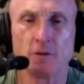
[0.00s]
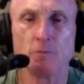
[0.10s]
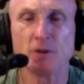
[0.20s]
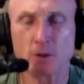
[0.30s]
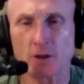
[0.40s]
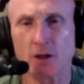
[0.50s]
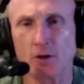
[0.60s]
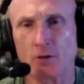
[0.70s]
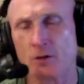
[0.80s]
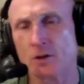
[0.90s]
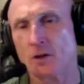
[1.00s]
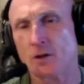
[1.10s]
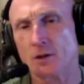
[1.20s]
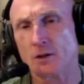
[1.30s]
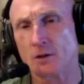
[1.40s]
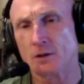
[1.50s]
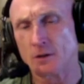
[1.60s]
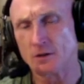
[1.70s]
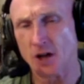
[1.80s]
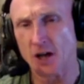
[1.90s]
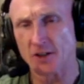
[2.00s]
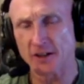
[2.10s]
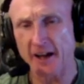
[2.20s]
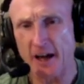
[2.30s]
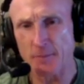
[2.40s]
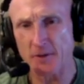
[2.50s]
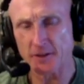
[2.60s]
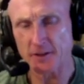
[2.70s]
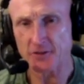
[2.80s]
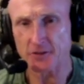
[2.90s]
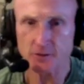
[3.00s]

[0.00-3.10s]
below Doctor Happiness,